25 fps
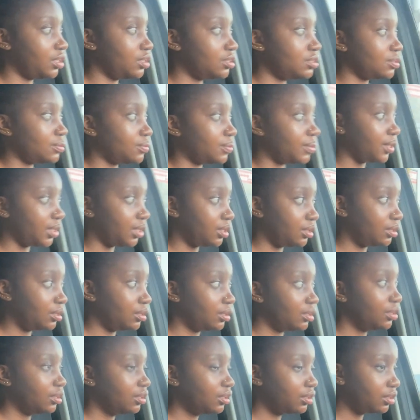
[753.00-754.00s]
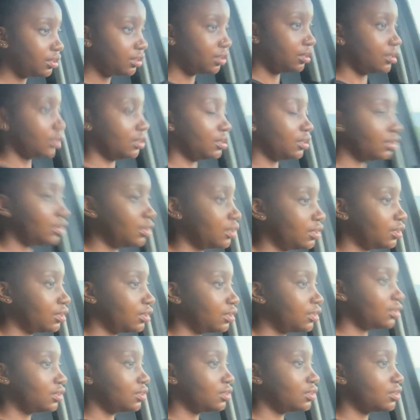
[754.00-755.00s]
Yeah, it's also 3
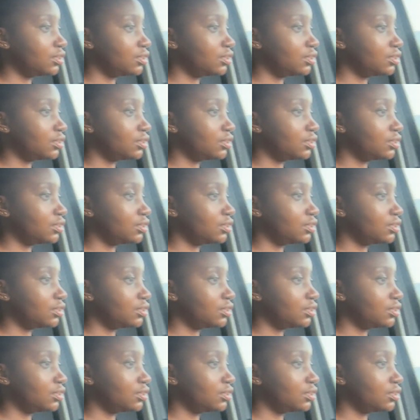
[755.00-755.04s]
mandatory.